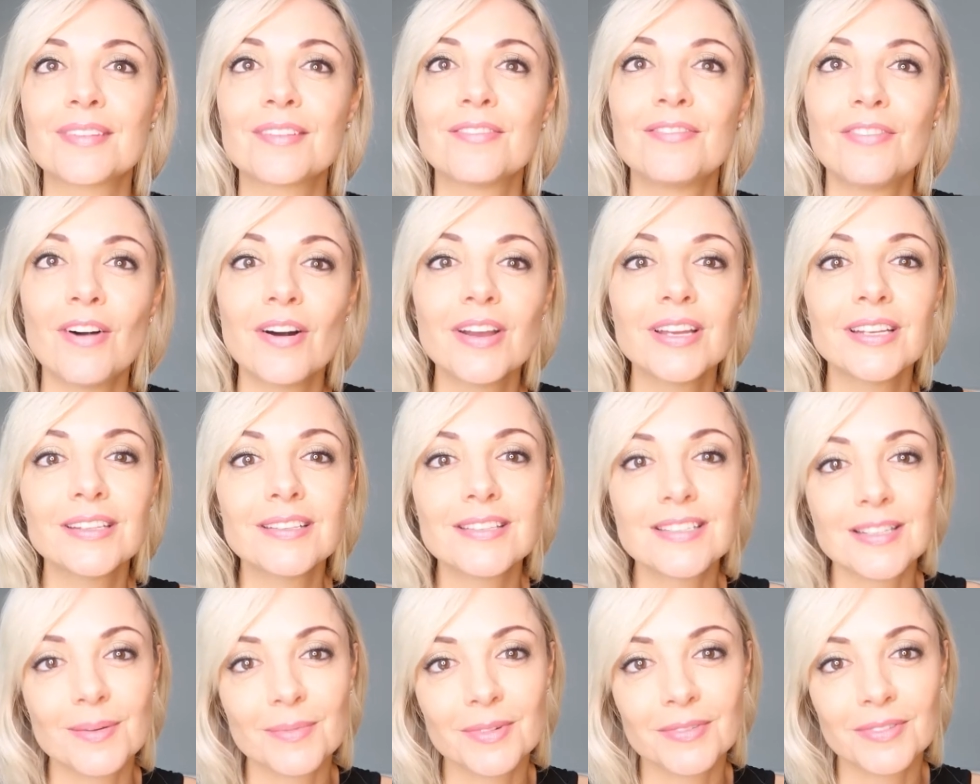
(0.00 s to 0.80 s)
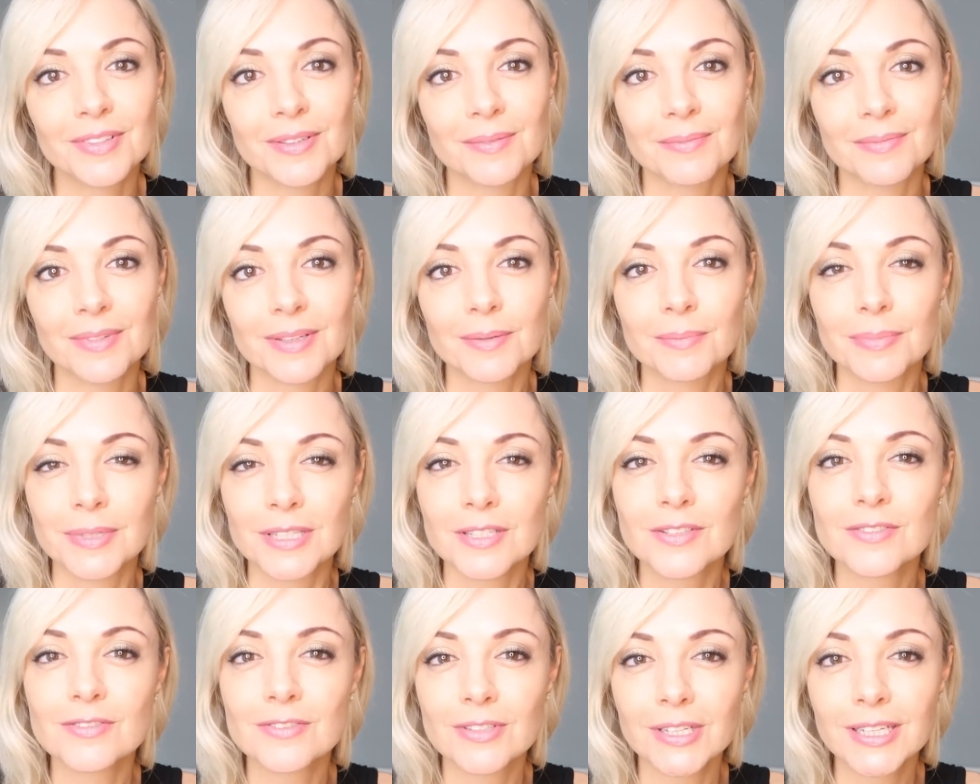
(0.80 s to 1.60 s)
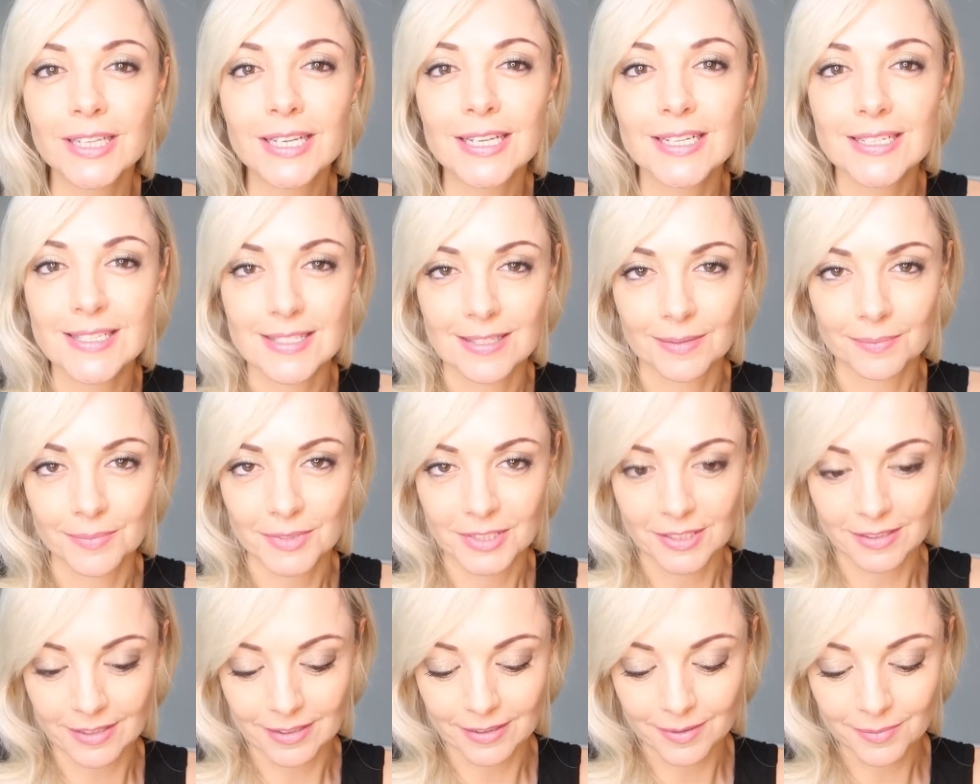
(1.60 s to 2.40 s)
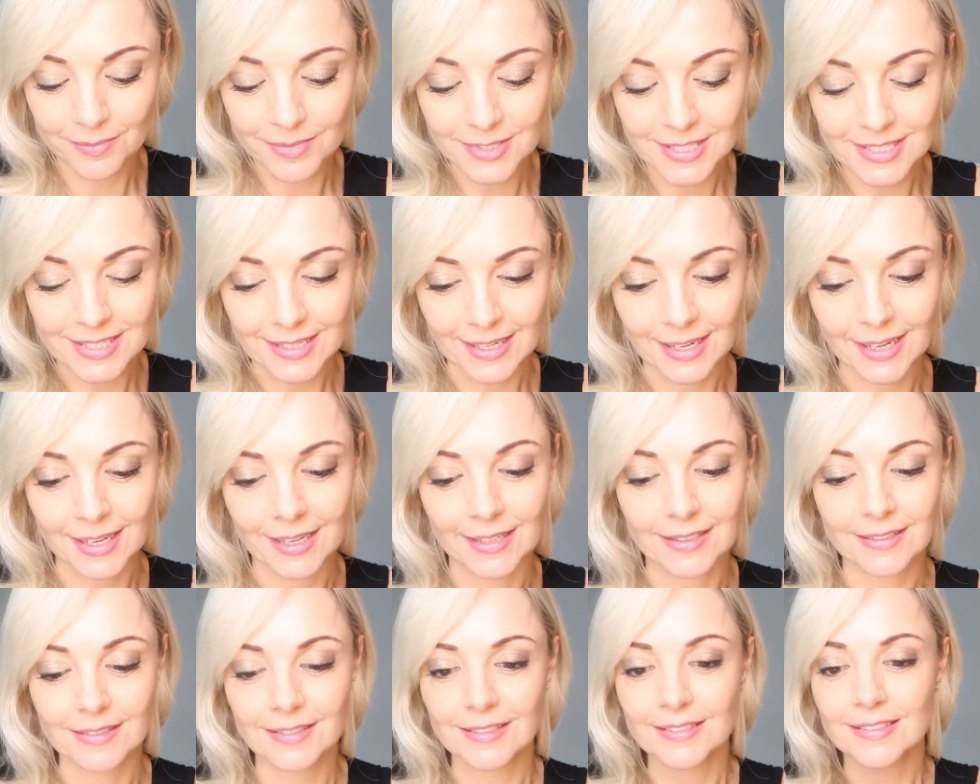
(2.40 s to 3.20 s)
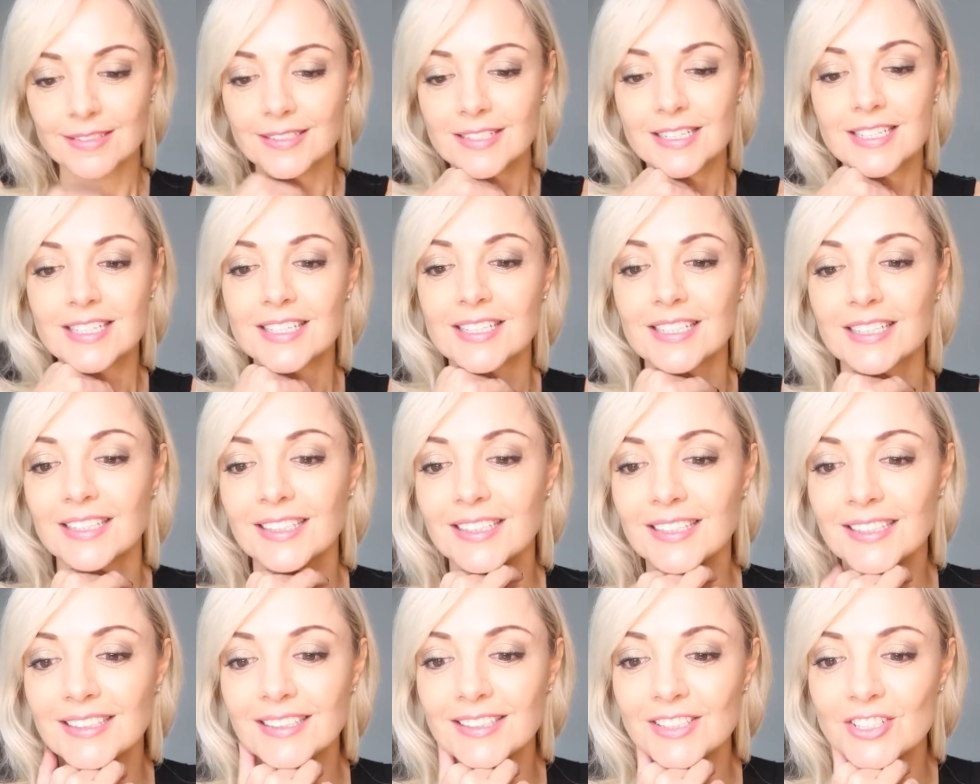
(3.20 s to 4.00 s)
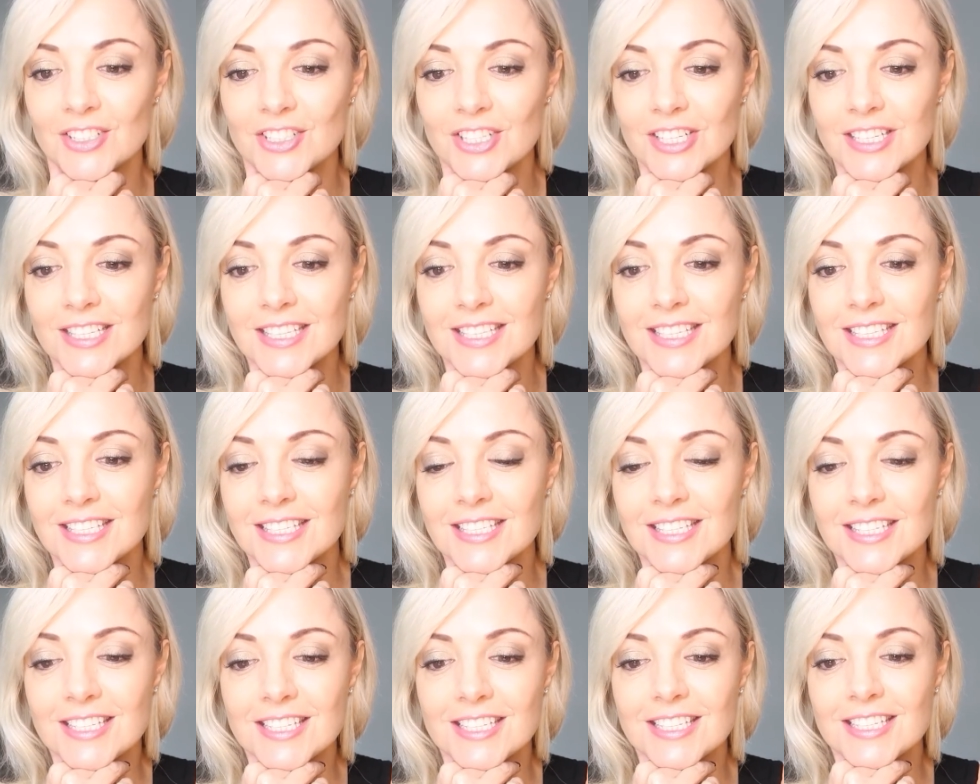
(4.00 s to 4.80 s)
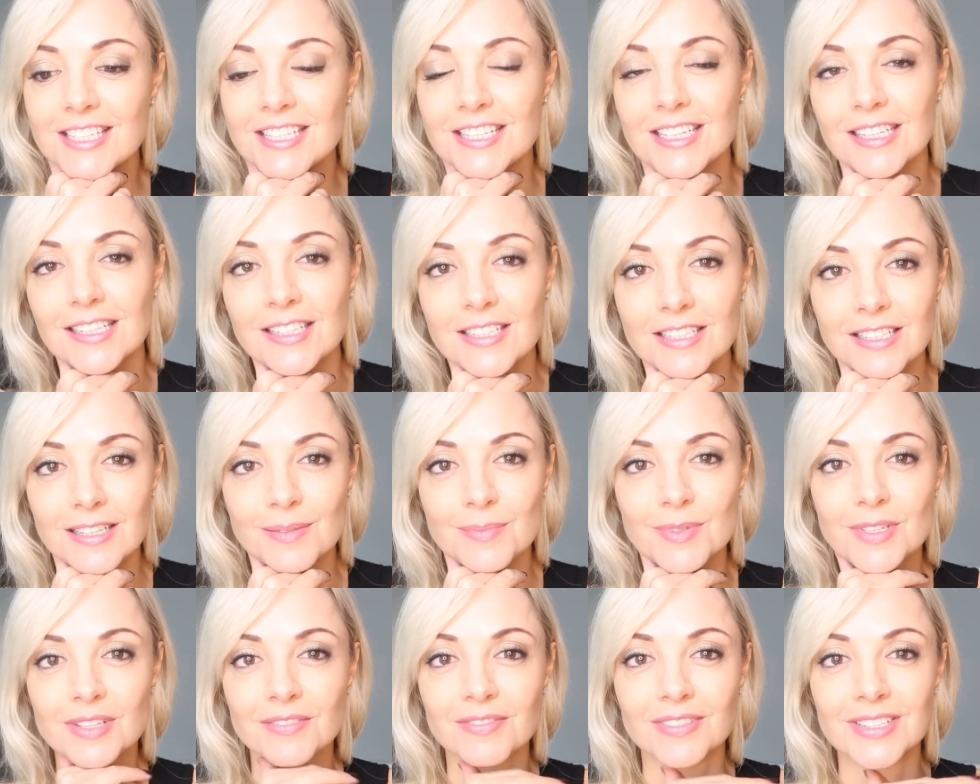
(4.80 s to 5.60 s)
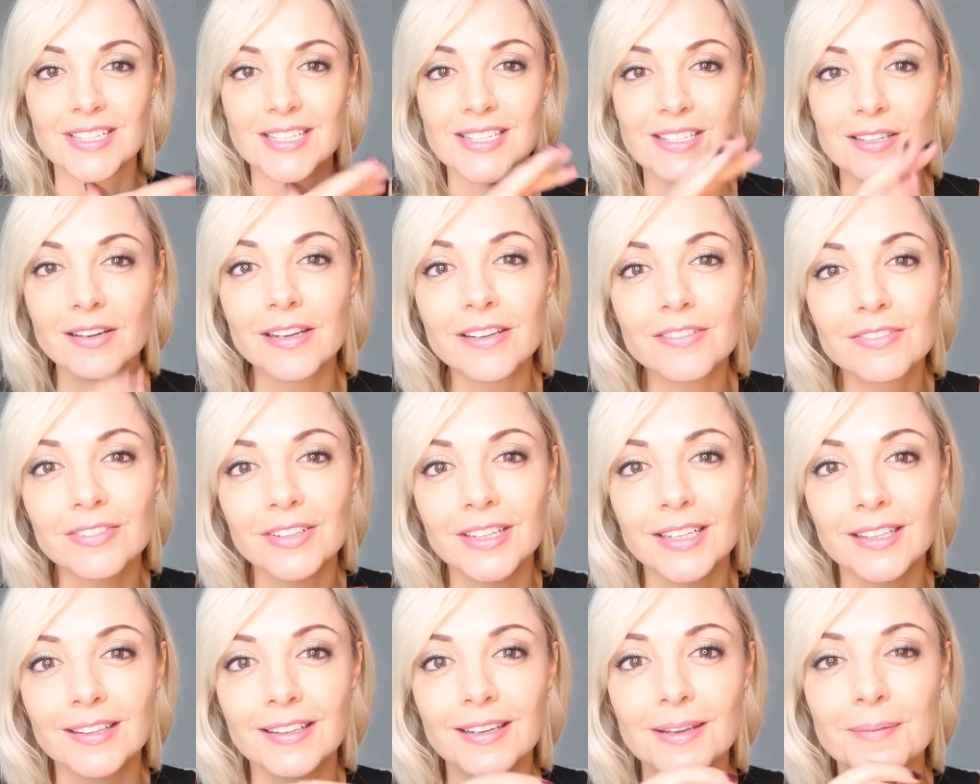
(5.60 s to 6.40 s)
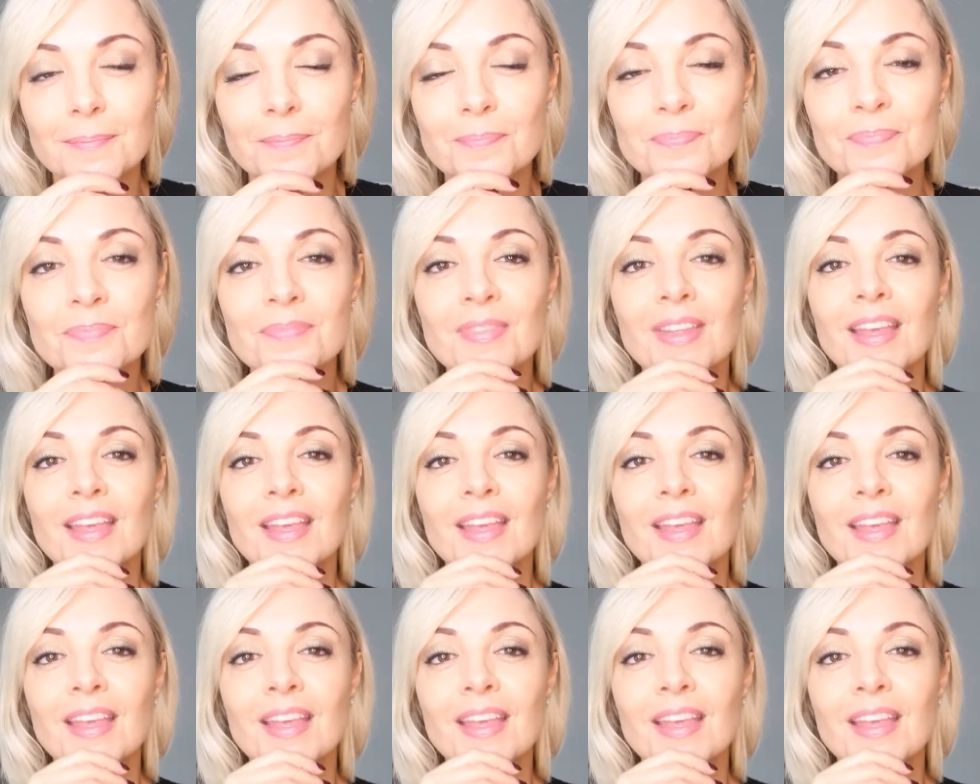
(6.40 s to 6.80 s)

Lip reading: find some of them a bit tricky sometimes, and just in terms of deciphering them,